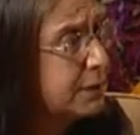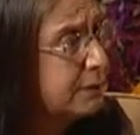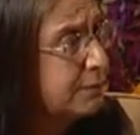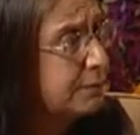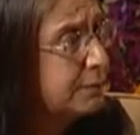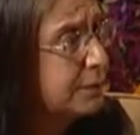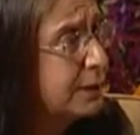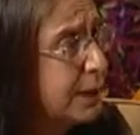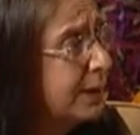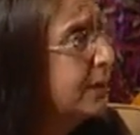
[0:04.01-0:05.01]

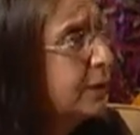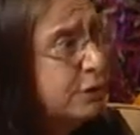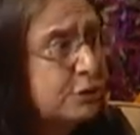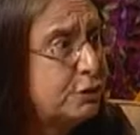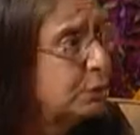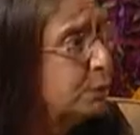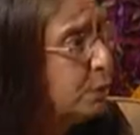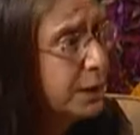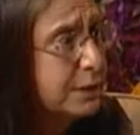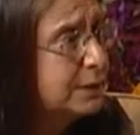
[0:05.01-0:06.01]
It had little to do
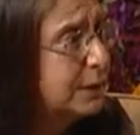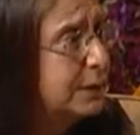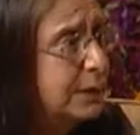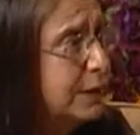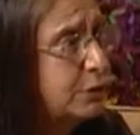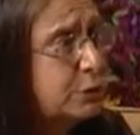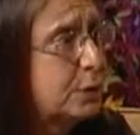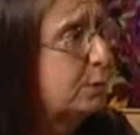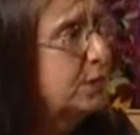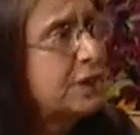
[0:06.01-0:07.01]
with sort
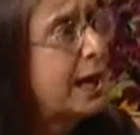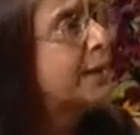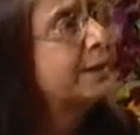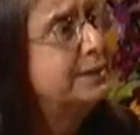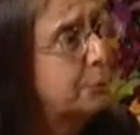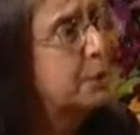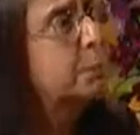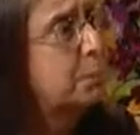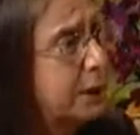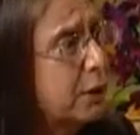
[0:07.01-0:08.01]
of this academic
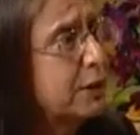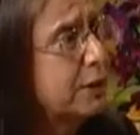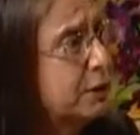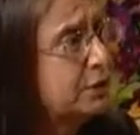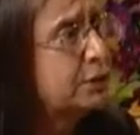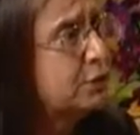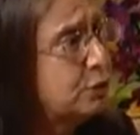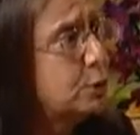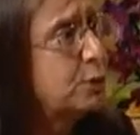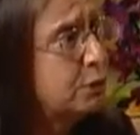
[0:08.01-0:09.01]
preparedness that
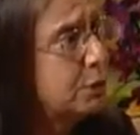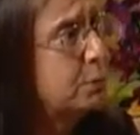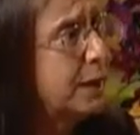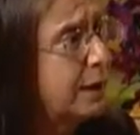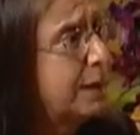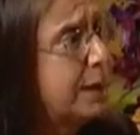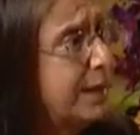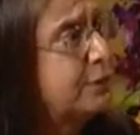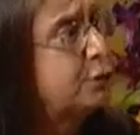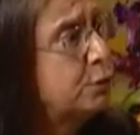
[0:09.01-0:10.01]
schools are about. It
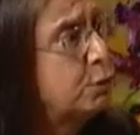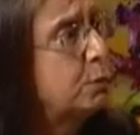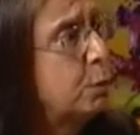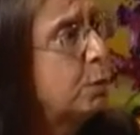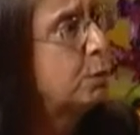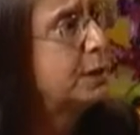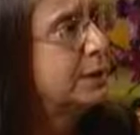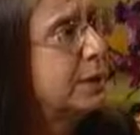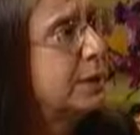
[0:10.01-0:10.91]
had to do more with